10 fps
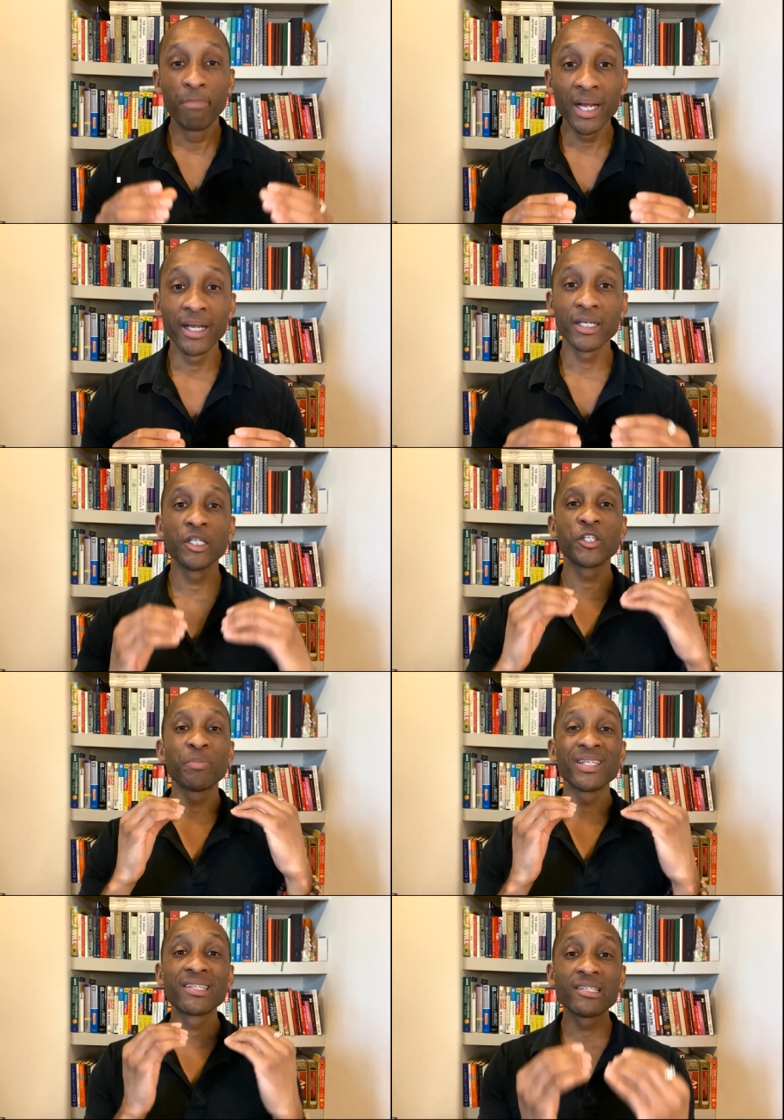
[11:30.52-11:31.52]
but
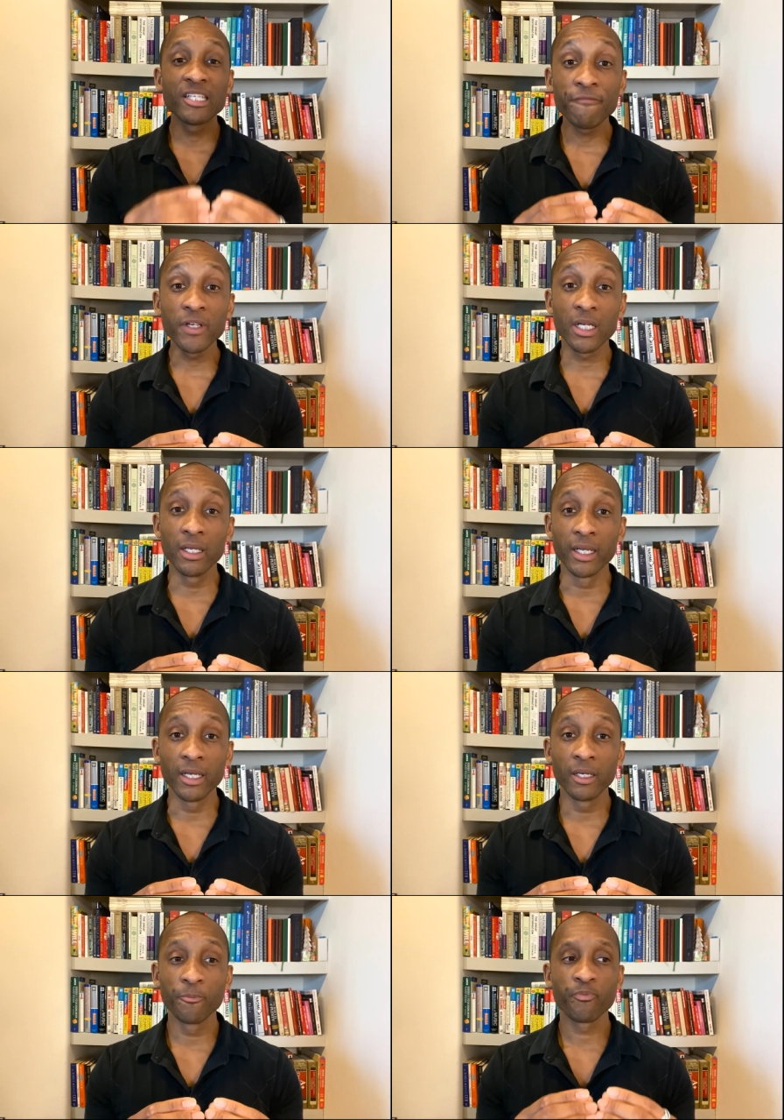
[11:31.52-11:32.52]

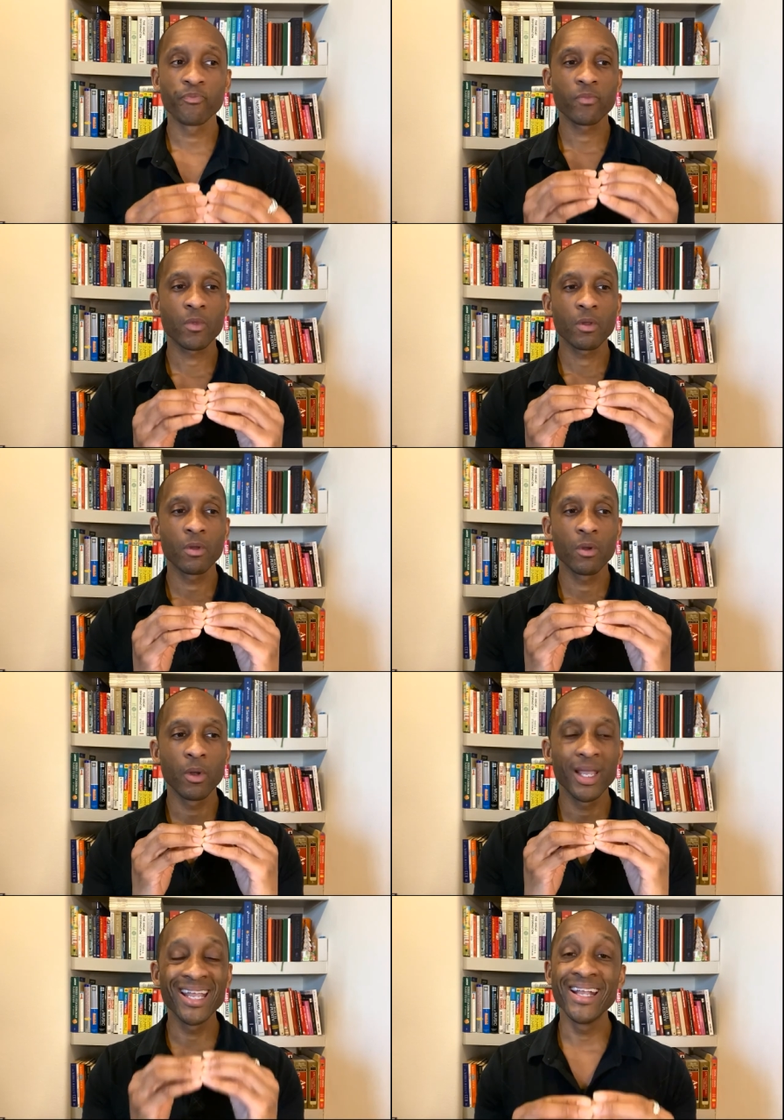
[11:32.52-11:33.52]
specifically
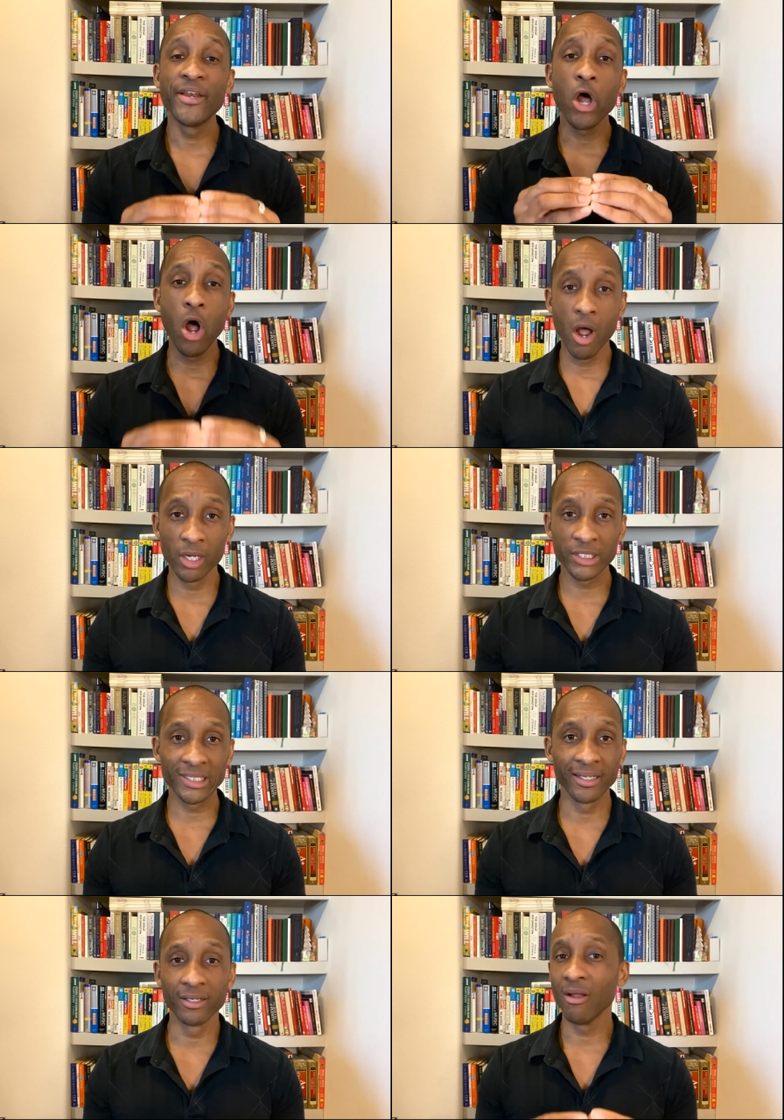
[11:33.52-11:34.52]
in
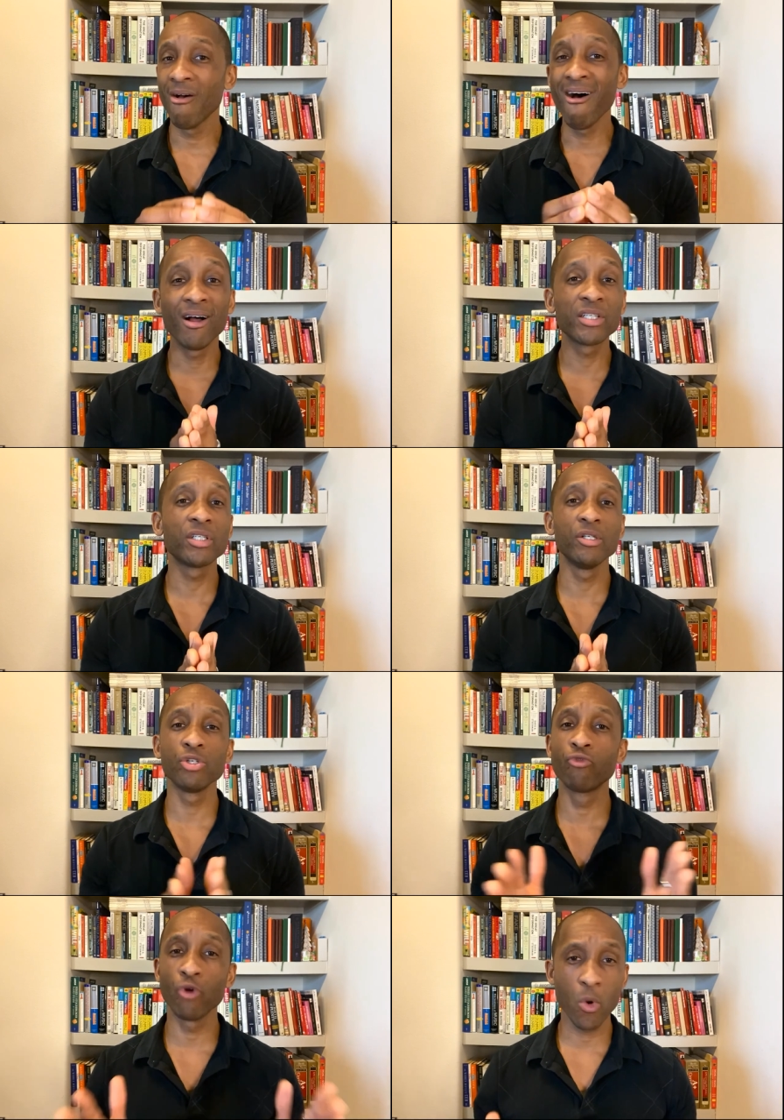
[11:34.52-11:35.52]
Austin, Austin
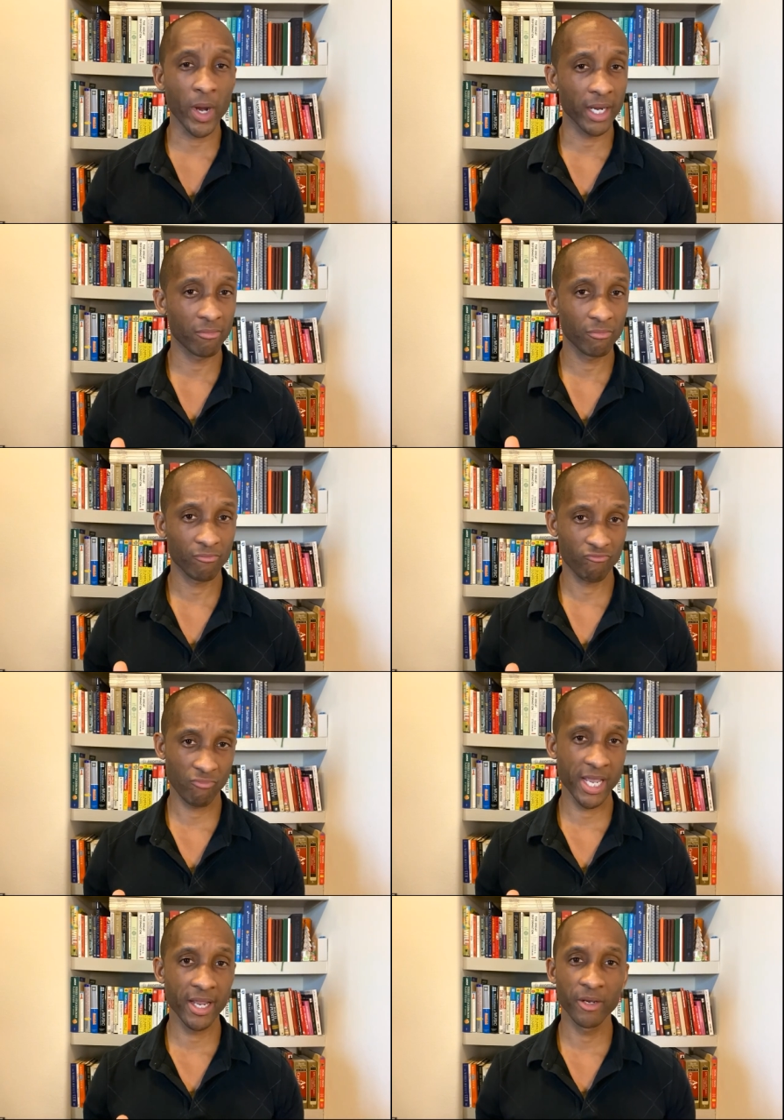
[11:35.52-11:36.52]
is growing,
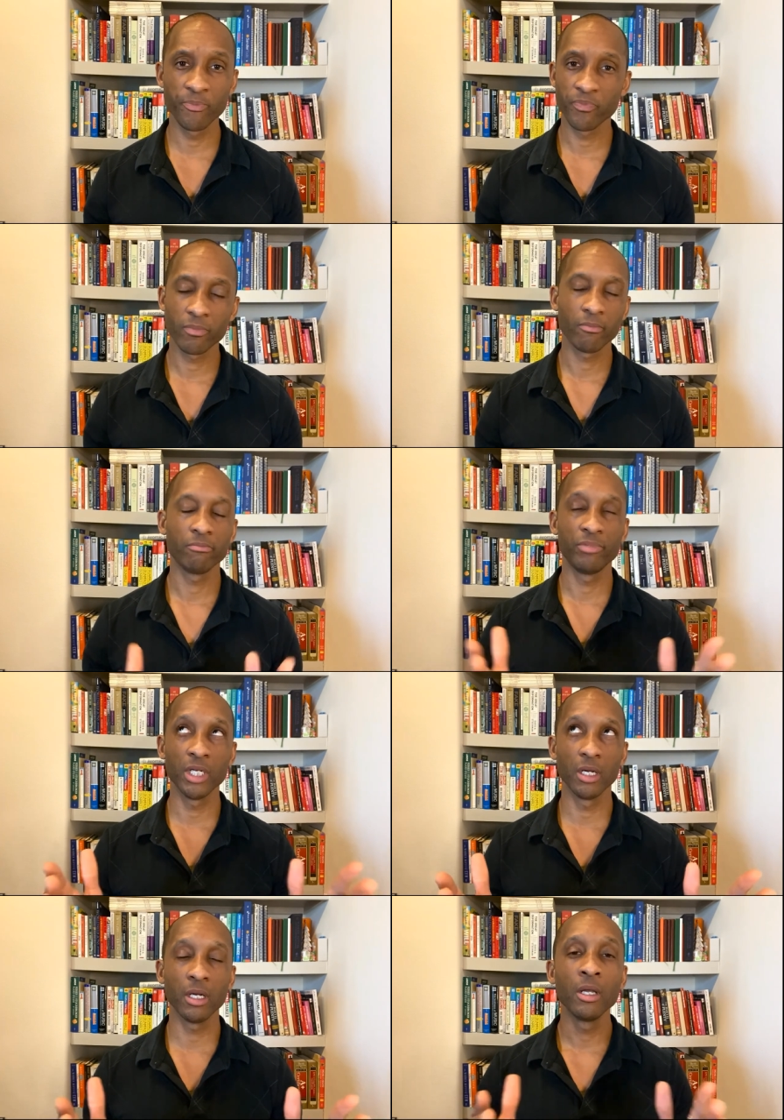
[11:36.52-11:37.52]
okay?
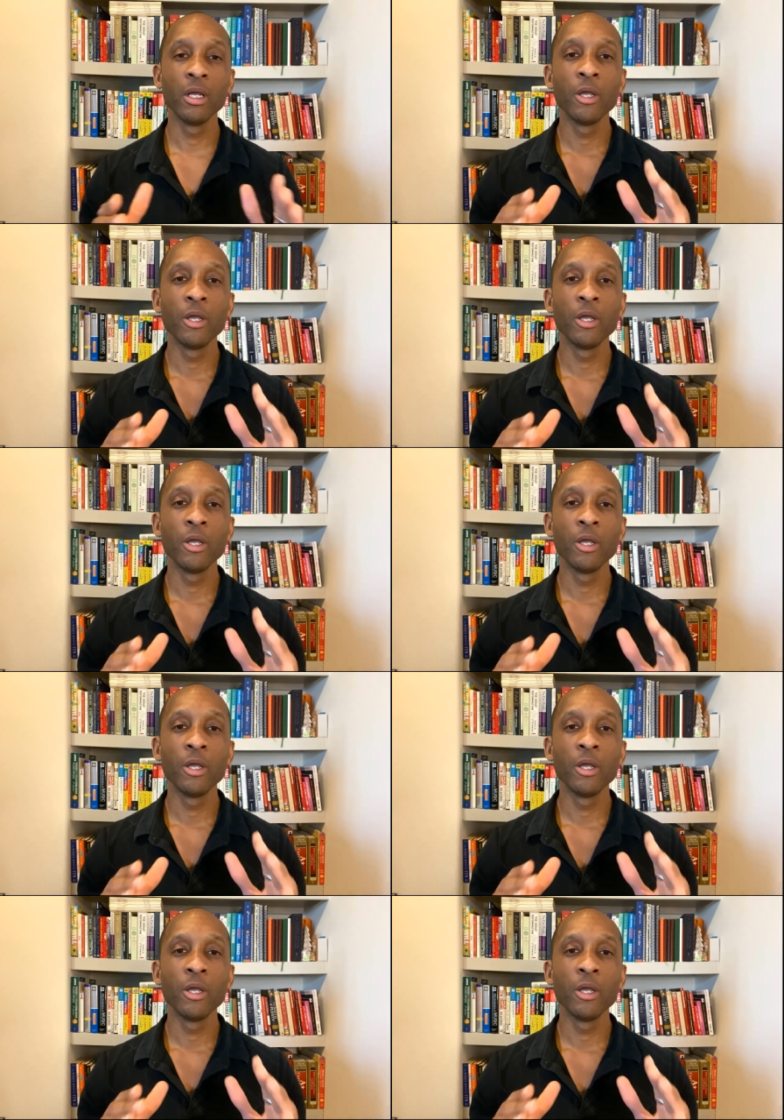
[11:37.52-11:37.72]
Duh.